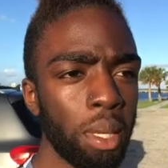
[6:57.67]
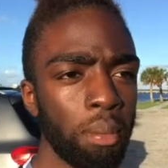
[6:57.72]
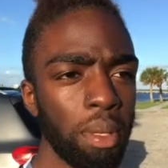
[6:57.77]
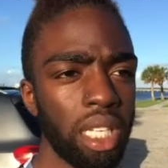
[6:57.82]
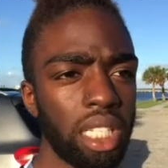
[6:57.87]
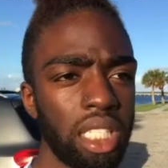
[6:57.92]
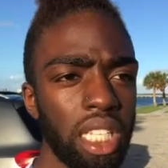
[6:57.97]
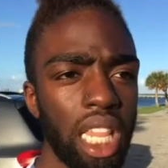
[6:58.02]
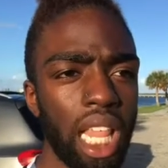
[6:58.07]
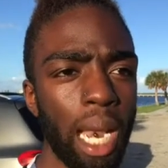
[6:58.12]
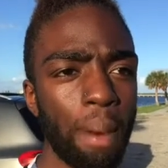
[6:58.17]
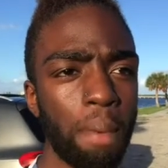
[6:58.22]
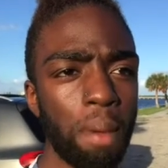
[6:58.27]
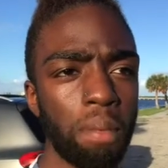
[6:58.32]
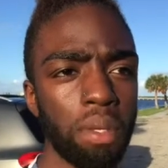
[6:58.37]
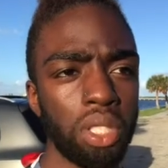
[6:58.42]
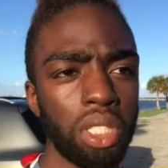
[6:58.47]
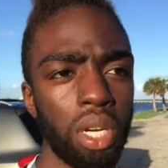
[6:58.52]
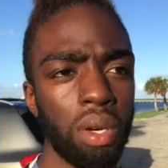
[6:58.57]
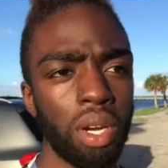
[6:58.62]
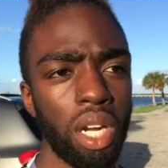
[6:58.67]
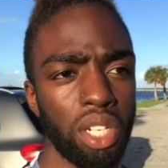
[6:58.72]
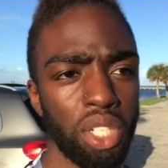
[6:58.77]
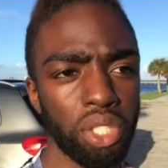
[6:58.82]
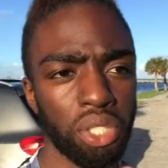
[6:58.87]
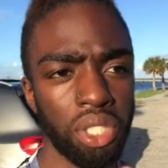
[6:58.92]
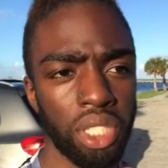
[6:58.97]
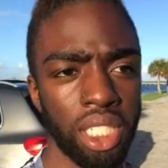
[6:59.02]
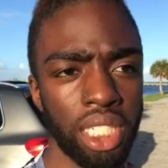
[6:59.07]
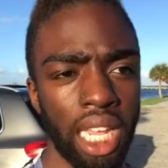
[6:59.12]
because a lot of people don't
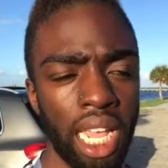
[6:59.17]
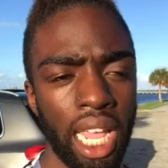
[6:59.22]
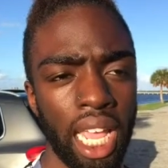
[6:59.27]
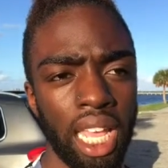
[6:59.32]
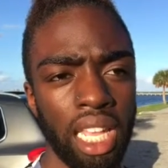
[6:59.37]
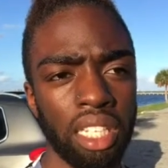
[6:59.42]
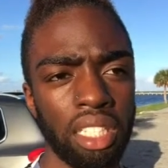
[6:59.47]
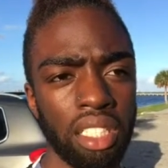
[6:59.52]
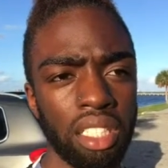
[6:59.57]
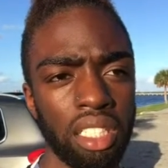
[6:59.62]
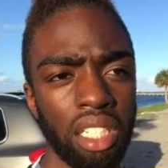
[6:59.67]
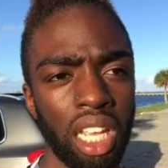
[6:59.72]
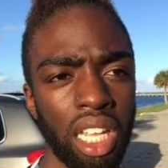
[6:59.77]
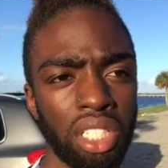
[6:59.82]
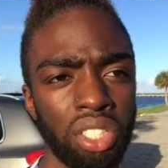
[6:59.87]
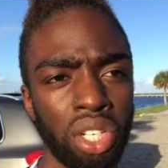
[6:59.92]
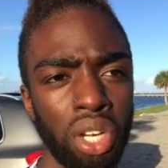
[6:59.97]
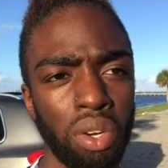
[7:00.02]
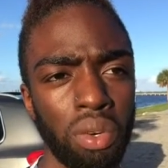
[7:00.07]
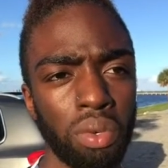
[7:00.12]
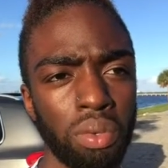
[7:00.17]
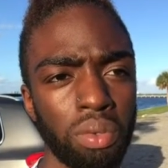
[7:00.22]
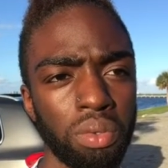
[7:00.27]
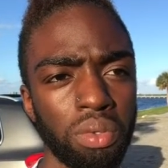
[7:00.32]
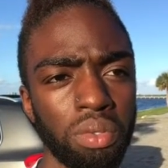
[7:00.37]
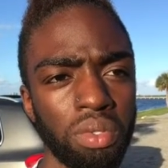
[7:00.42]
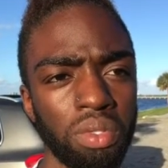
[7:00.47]
understand and don't